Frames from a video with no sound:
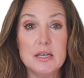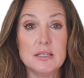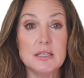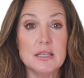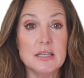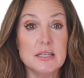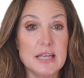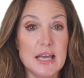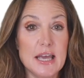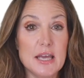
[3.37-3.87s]

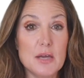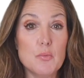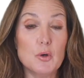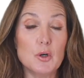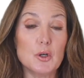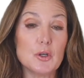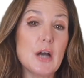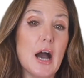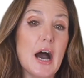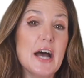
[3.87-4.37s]
Today
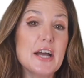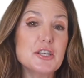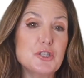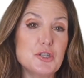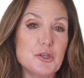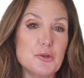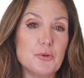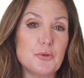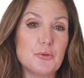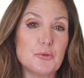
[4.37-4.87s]
we'll guide
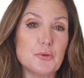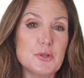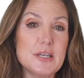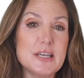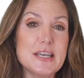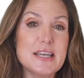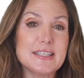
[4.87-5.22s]
you through the